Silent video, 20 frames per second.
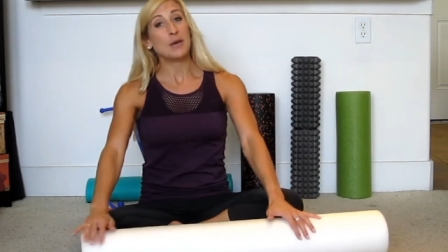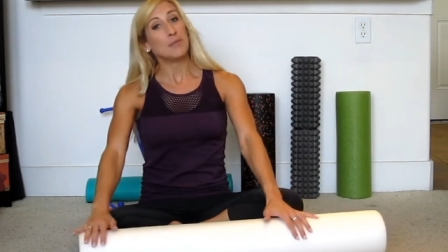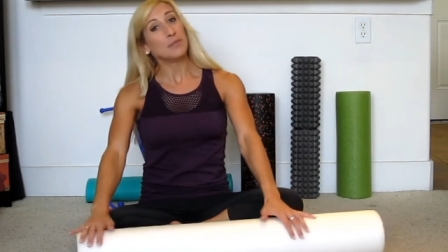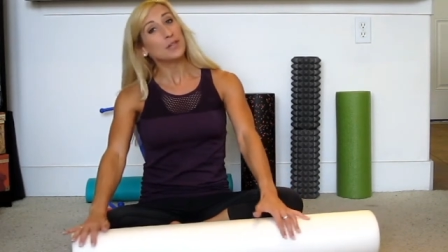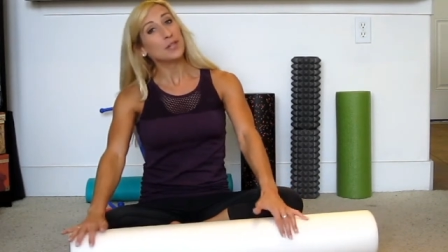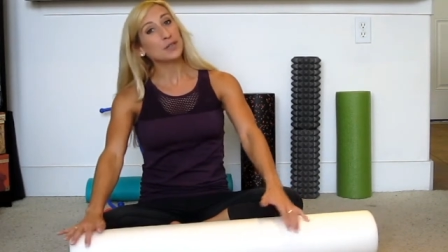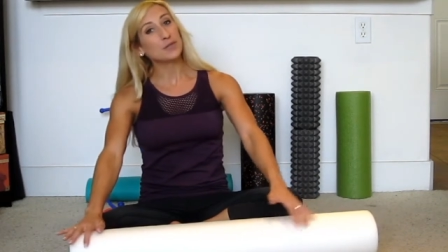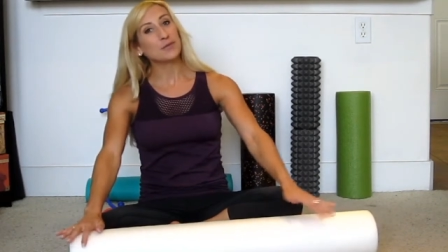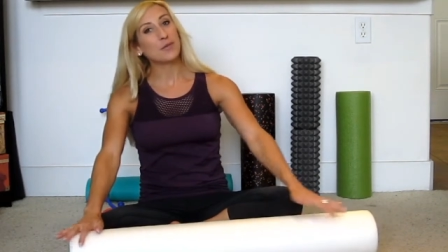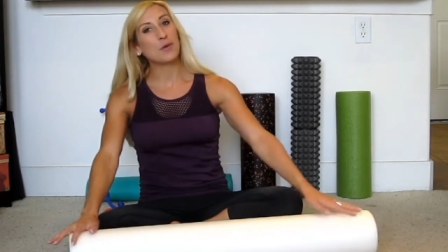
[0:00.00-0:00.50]

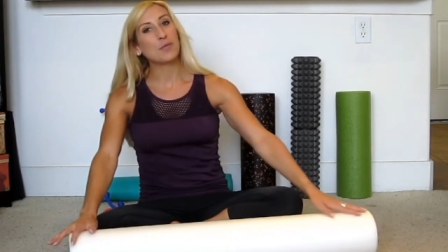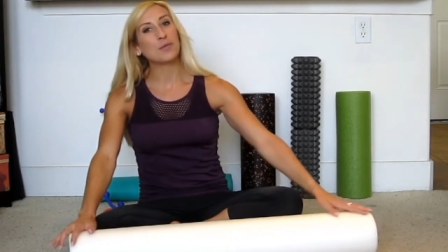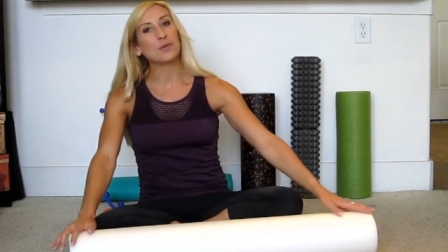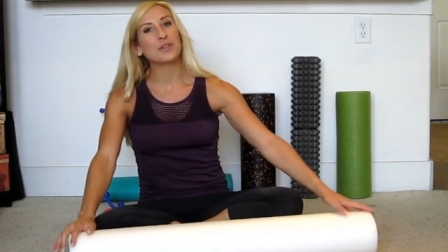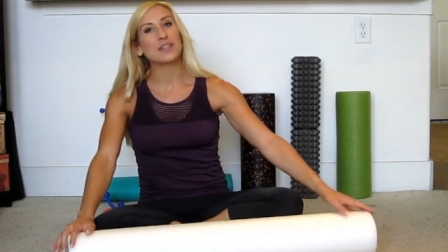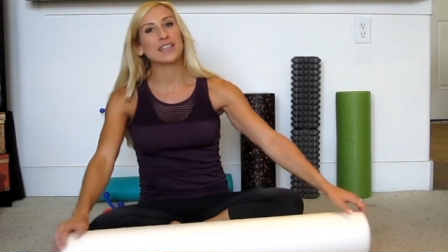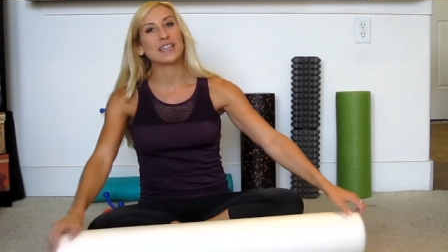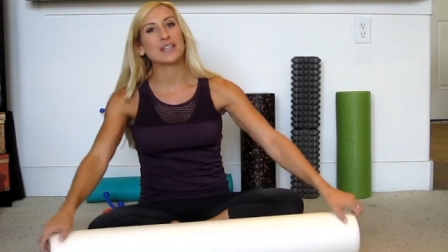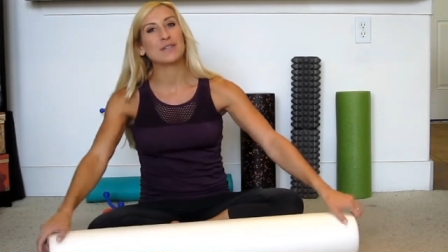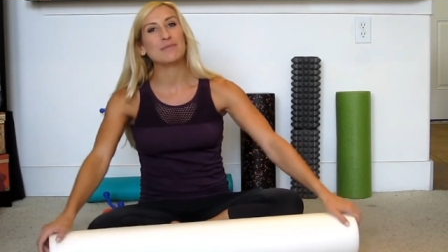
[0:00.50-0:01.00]
because foam
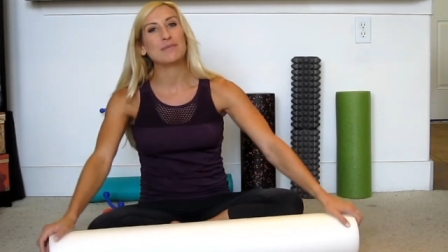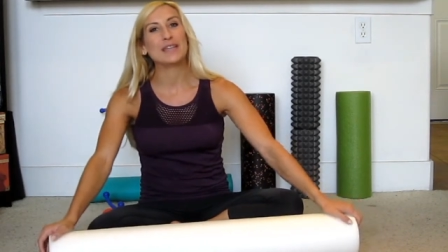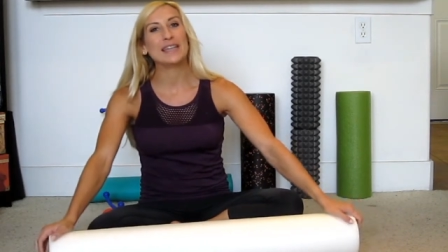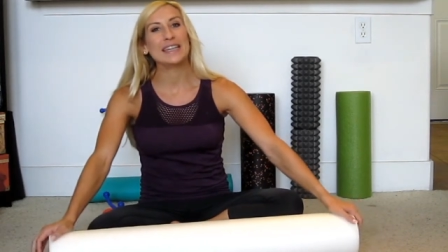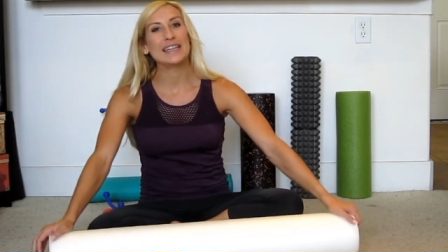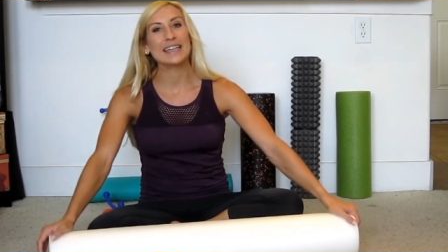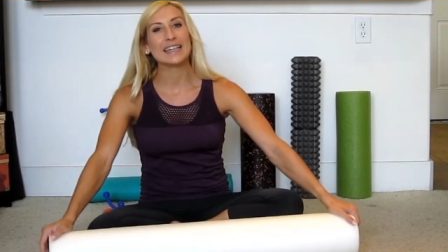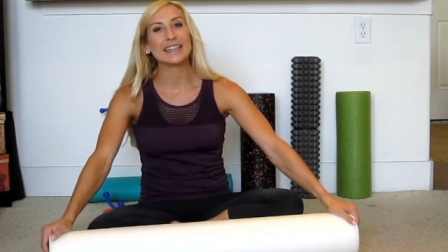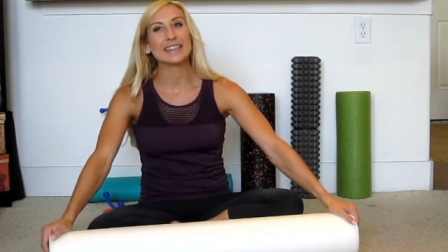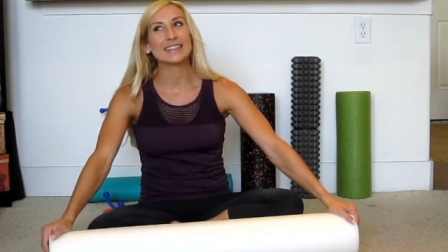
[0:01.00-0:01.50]
rolling can
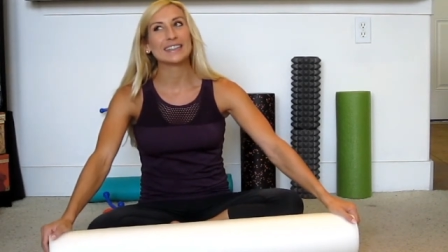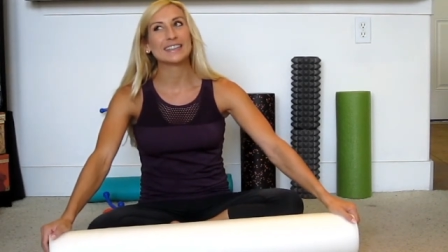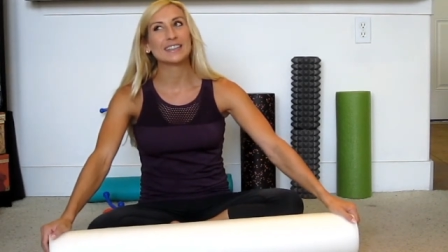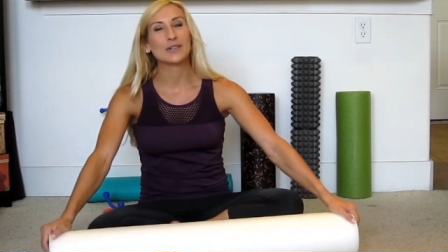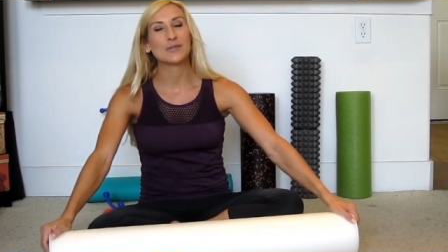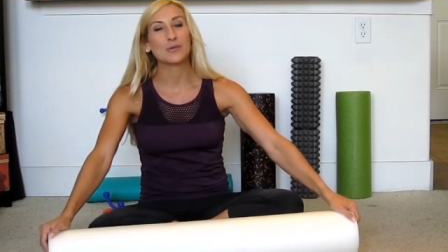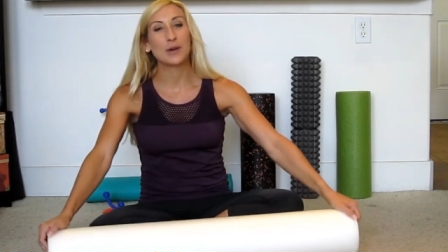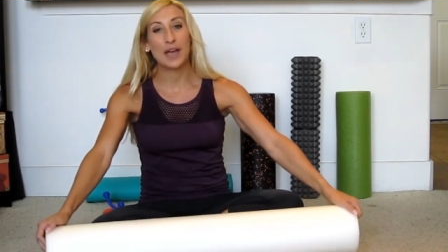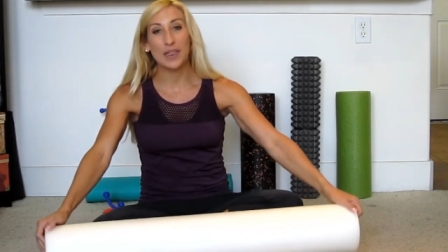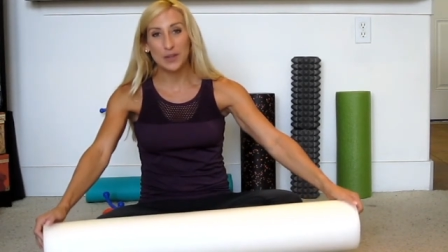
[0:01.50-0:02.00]
be
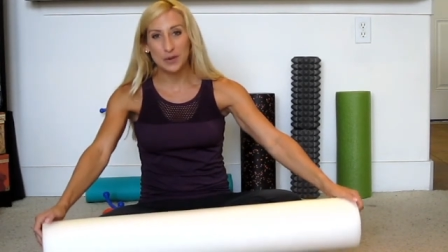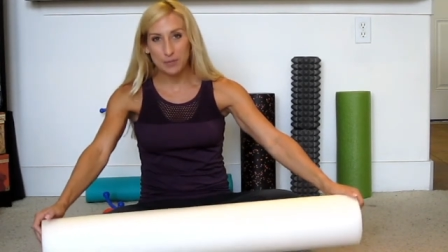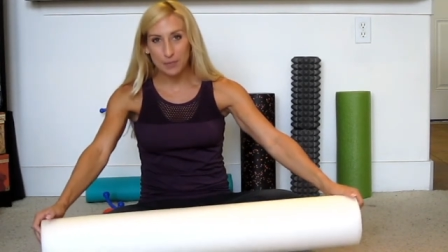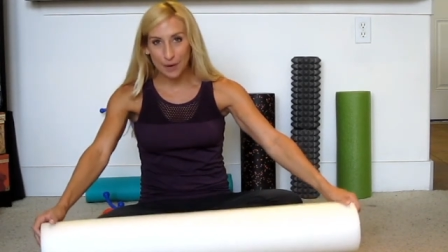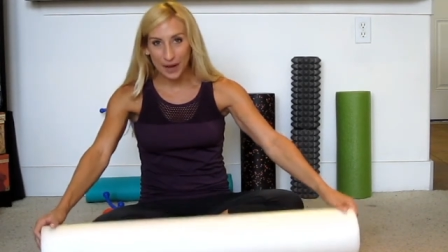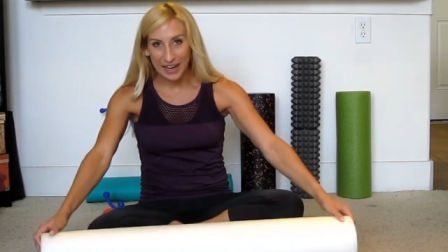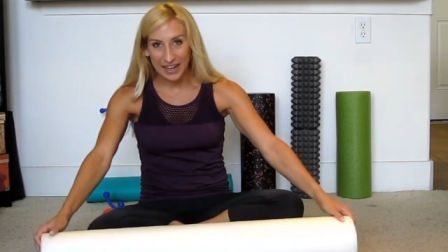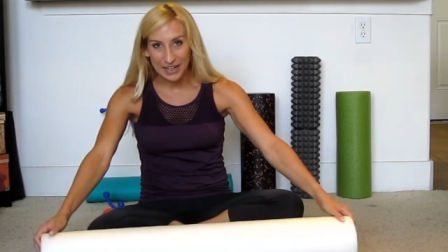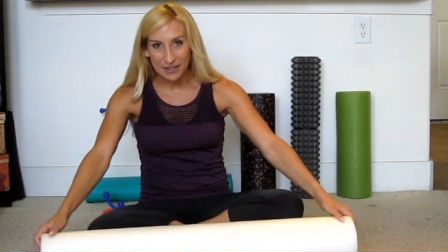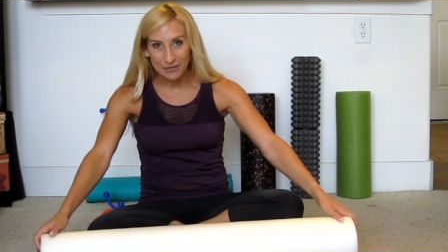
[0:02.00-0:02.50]
rather
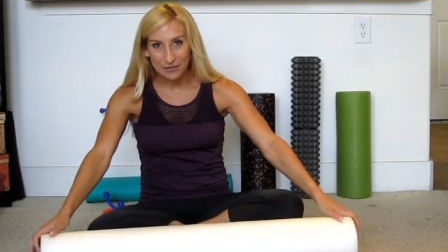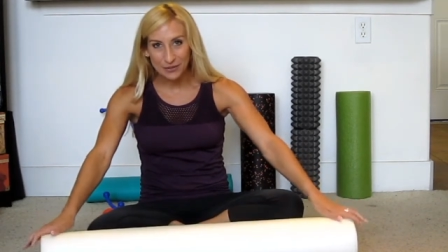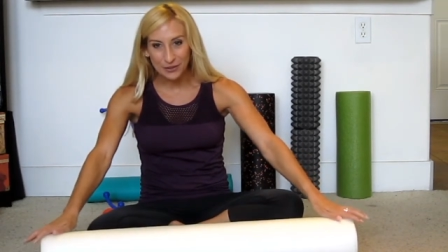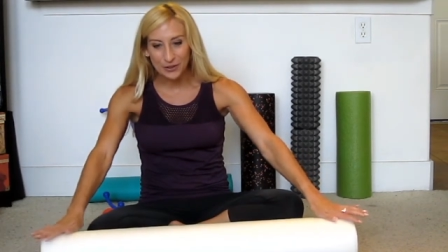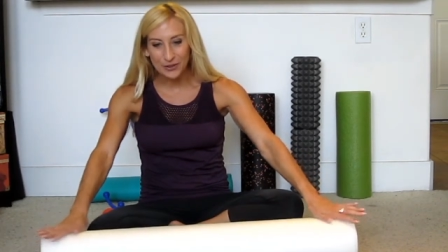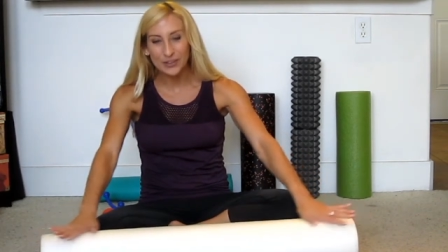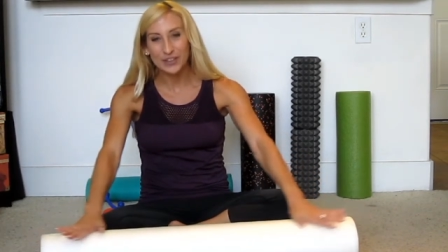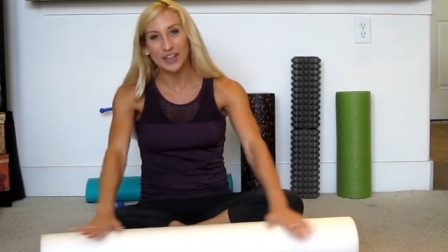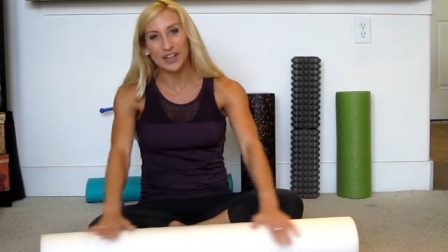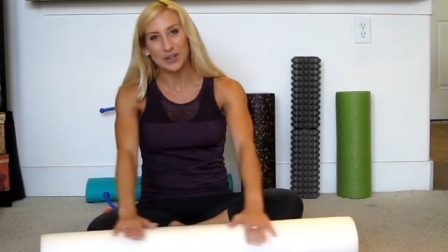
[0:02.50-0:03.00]

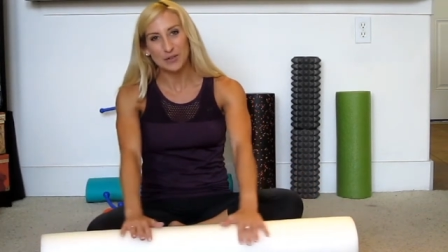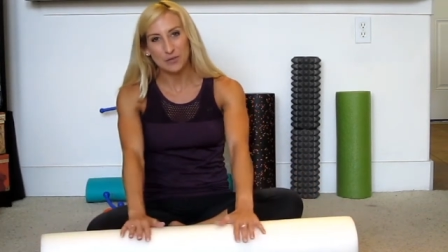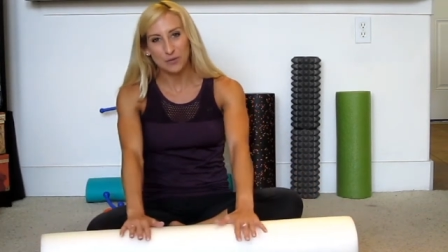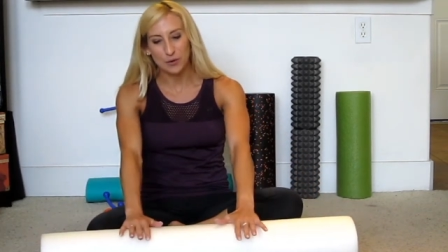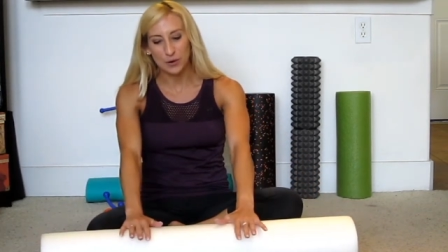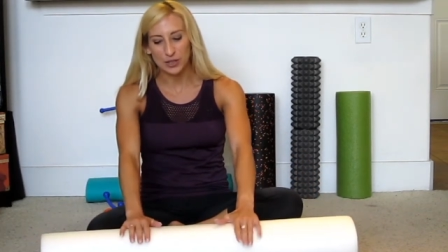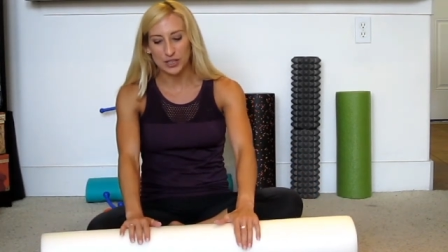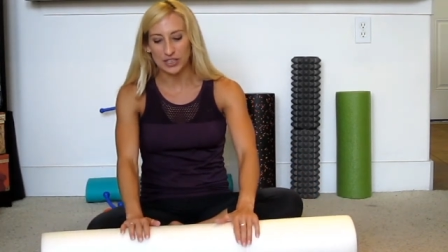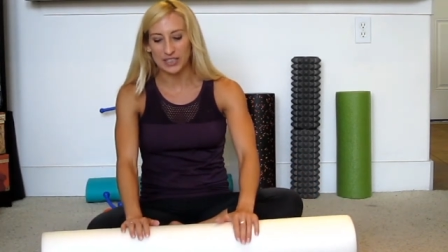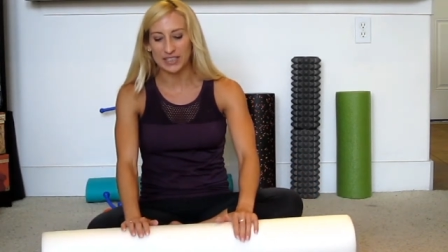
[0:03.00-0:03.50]
painful,
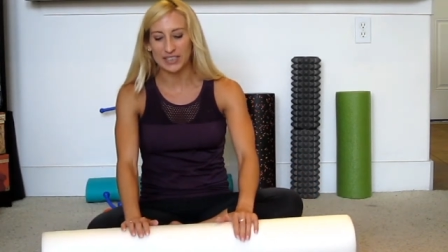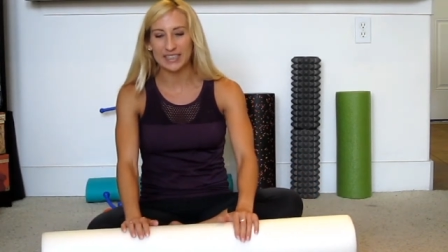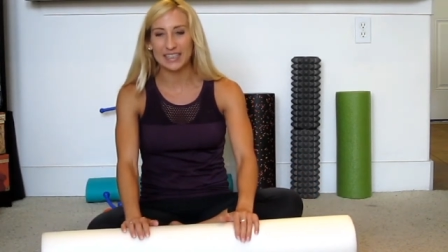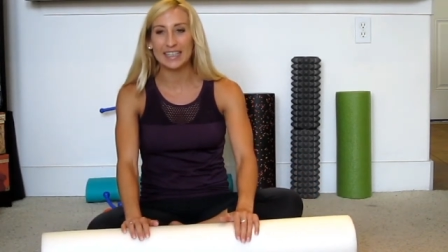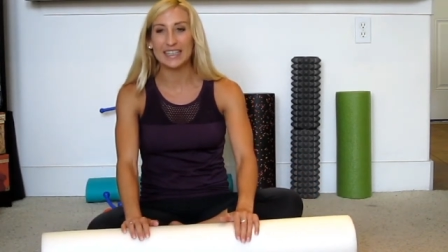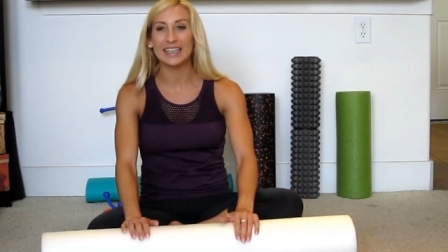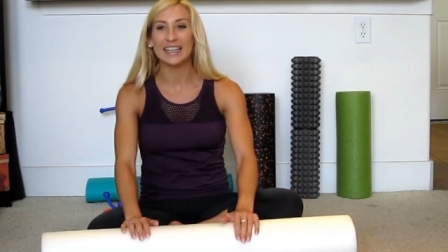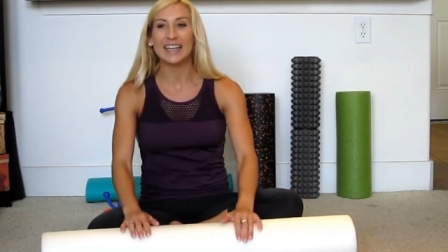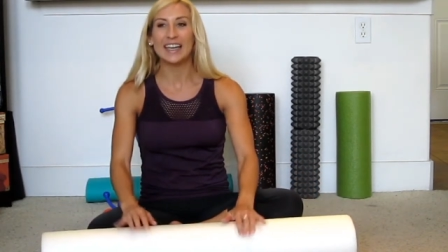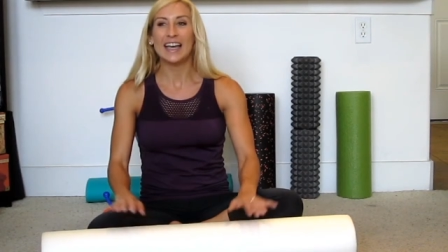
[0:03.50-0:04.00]

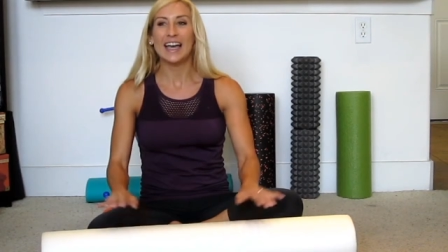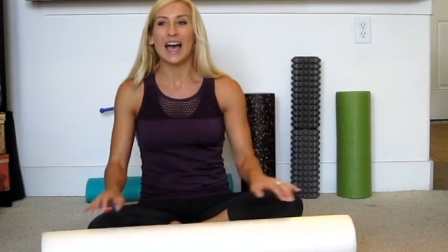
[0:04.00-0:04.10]
unfortunately.